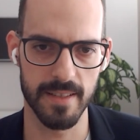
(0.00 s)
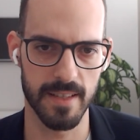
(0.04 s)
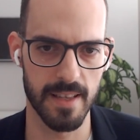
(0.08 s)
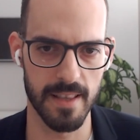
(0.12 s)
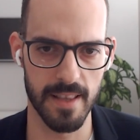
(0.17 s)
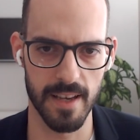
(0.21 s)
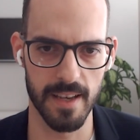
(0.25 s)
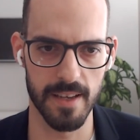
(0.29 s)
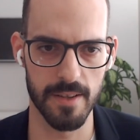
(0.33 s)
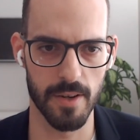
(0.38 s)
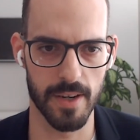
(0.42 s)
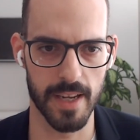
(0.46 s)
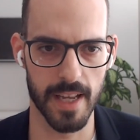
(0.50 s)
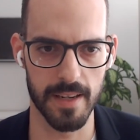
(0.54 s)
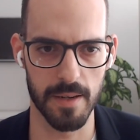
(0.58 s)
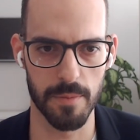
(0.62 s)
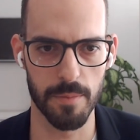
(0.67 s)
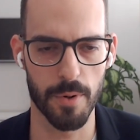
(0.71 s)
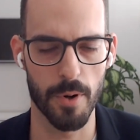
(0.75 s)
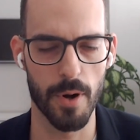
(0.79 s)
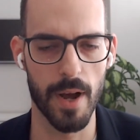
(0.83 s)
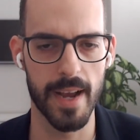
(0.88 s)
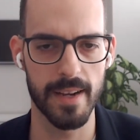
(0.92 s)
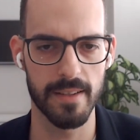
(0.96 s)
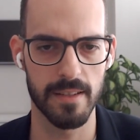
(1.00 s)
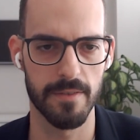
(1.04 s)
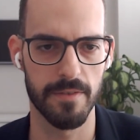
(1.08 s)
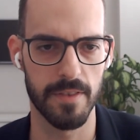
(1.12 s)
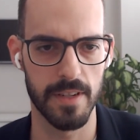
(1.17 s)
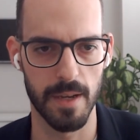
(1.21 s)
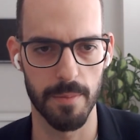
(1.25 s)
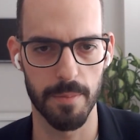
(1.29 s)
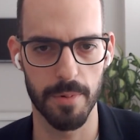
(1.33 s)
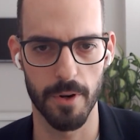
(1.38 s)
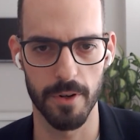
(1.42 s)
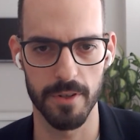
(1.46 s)
either you're getting proactively
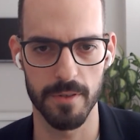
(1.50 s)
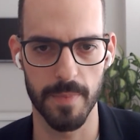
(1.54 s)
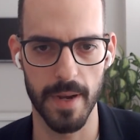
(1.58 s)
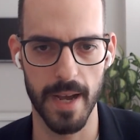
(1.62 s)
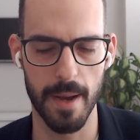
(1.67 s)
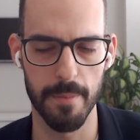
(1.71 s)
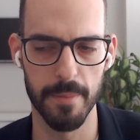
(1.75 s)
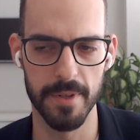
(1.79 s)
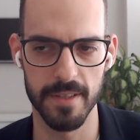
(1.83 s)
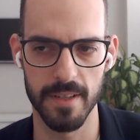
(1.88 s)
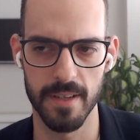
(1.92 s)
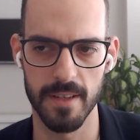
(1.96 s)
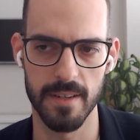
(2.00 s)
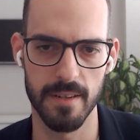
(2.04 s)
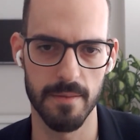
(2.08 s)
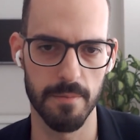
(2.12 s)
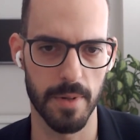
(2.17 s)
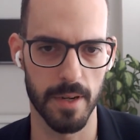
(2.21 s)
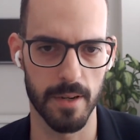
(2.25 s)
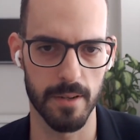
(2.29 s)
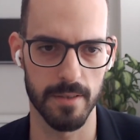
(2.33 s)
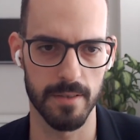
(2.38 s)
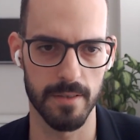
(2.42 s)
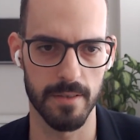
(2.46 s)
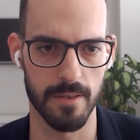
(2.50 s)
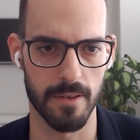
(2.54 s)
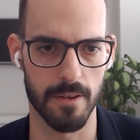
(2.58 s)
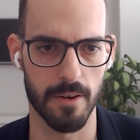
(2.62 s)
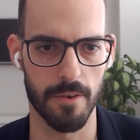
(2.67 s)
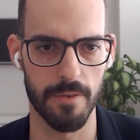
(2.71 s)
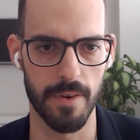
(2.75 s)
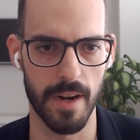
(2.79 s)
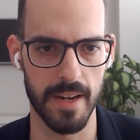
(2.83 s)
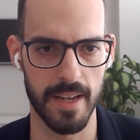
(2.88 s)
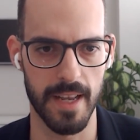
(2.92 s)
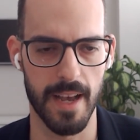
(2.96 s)
approached by Amazon because you're
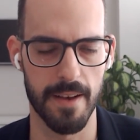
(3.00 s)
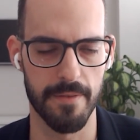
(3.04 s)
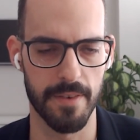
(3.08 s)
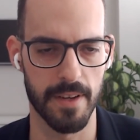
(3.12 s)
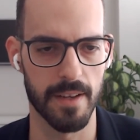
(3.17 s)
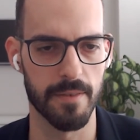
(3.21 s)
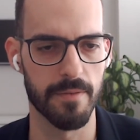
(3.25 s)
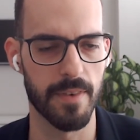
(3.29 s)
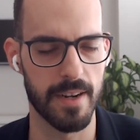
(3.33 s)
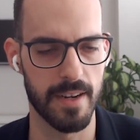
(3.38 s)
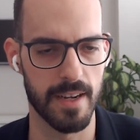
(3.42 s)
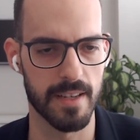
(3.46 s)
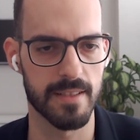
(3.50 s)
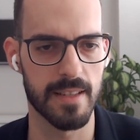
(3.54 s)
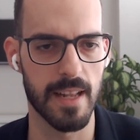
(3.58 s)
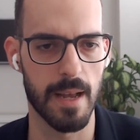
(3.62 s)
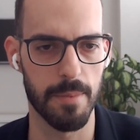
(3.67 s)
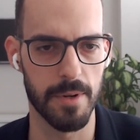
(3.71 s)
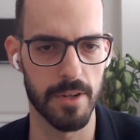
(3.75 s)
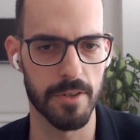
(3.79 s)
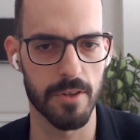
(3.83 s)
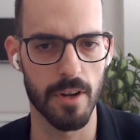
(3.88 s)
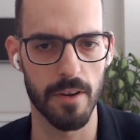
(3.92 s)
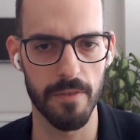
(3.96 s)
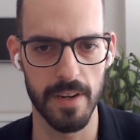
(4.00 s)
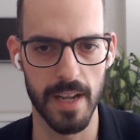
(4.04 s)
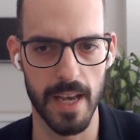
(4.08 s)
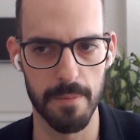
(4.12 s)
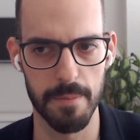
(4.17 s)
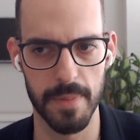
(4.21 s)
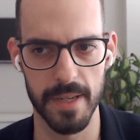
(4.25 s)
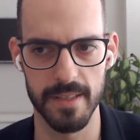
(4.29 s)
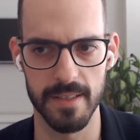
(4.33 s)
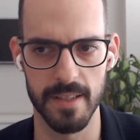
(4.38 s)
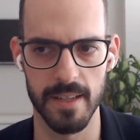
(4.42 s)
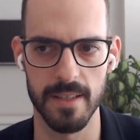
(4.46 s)
already having a very established offline
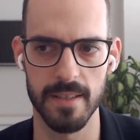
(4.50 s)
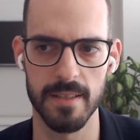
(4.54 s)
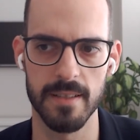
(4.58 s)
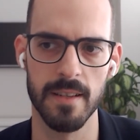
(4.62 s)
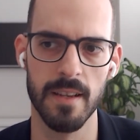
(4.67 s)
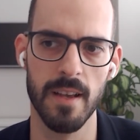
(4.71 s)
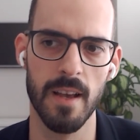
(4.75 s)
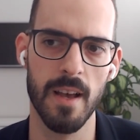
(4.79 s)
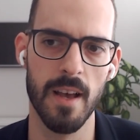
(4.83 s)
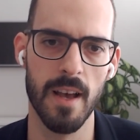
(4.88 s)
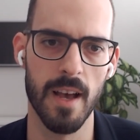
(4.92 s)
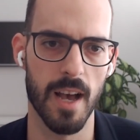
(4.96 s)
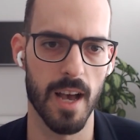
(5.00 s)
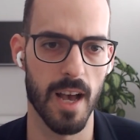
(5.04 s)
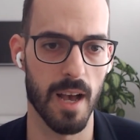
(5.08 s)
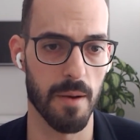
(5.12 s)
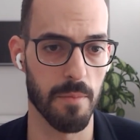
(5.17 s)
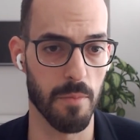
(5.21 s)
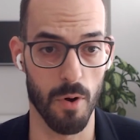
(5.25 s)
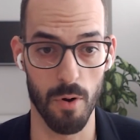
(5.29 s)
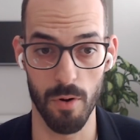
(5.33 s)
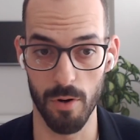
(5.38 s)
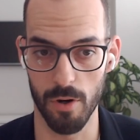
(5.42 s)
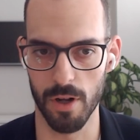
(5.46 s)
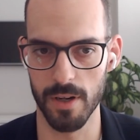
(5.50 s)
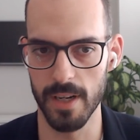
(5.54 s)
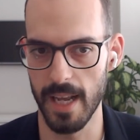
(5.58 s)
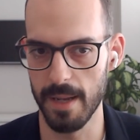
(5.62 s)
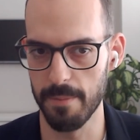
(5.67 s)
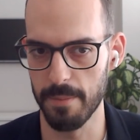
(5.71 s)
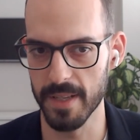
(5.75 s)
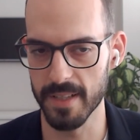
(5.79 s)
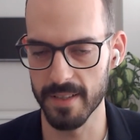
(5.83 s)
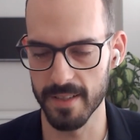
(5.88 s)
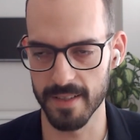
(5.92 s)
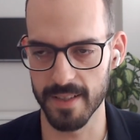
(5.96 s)
business or online
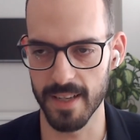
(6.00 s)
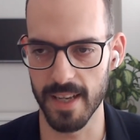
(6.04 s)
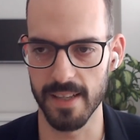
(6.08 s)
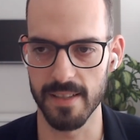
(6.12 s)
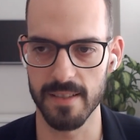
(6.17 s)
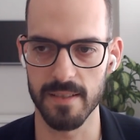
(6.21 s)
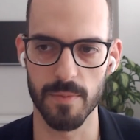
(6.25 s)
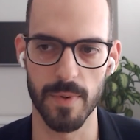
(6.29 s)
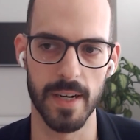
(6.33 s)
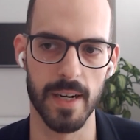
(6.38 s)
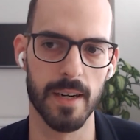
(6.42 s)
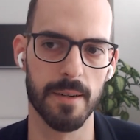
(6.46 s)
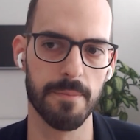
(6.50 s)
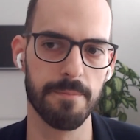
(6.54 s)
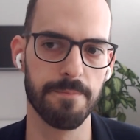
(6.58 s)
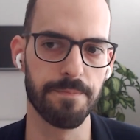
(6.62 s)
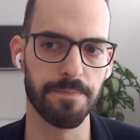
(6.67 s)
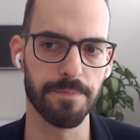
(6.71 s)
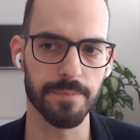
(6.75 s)
business elsewhere,